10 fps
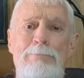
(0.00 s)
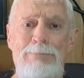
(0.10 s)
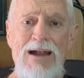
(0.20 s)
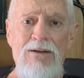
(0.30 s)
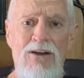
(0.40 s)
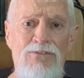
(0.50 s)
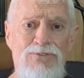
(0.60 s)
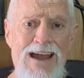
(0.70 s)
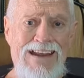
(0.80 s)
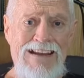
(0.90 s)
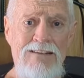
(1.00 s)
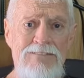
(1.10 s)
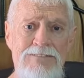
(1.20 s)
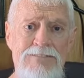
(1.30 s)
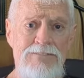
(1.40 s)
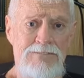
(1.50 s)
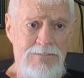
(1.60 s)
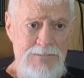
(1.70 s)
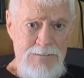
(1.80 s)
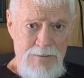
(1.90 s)
Bare knuckle fighting,
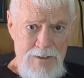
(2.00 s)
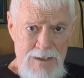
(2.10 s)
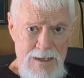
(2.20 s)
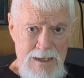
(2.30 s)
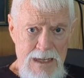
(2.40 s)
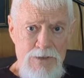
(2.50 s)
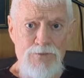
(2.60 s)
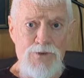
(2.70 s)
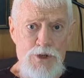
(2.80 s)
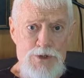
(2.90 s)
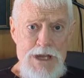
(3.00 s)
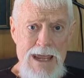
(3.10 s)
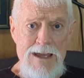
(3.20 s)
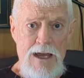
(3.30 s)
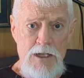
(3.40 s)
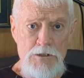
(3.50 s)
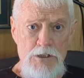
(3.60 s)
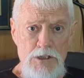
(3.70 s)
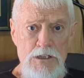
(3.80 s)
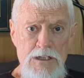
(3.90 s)
if you take a
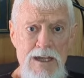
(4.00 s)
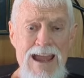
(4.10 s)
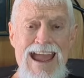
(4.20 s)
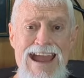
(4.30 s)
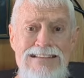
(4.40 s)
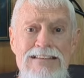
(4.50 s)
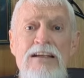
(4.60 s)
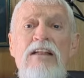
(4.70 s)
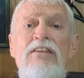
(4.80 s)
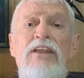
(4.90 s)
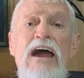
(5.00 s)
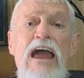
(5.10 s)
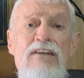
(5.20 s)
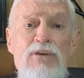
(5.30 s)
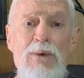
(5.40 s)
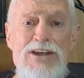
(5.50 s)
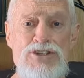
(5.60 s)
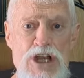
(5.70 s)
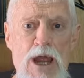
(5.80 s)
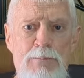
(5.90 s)
look at the heavyweight
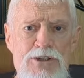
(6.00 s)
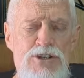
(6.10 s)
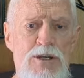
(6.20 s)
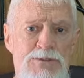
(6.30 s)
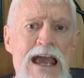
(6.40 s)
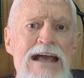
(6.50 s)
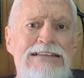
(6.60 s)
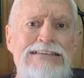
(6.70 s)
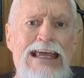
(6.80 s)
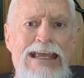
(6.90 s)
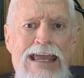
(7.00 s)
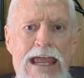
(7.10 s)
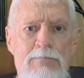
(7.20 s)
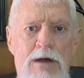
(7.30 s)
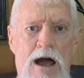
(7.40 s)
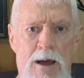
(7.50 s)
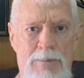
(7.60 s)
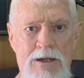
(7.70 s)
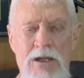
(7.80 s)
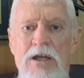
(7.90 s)
championships as they came up,
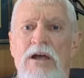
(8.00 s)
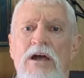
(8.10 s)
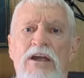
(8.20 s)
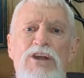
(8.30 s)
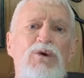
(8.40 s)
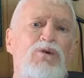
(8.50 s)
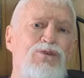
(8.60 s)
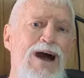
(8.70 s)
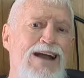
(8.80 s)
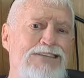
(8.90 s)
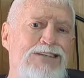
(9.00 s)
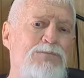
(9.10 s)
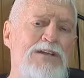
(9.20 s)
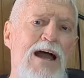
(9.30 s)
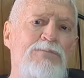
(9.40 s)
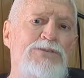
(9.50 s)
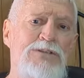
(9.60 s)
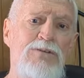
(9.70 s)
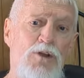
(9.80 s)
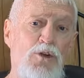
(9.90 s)
you'll find sometimes
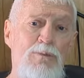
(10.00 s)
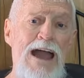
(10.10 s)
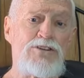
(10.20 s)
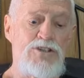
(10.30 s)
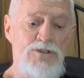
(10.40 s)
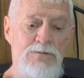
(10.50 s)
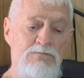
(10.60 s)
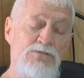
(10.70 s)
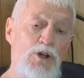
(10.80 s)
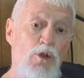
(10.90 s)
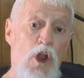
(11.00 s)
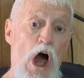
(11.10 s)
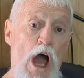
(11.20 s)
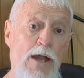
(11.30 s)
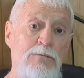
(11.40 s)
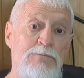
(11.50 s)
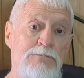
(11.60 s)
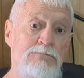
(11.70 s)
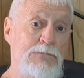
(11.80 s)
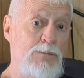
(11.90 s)
those matches toe the line.
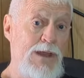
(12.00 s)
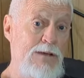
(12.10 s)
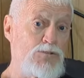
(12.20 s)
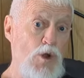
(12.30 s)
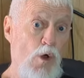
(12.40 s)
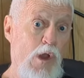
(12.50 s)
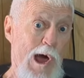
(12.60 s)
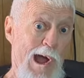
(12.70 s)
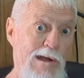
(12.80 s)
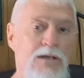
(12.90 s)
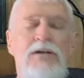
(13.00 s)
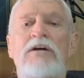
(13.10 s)
Remember that? Toe the line.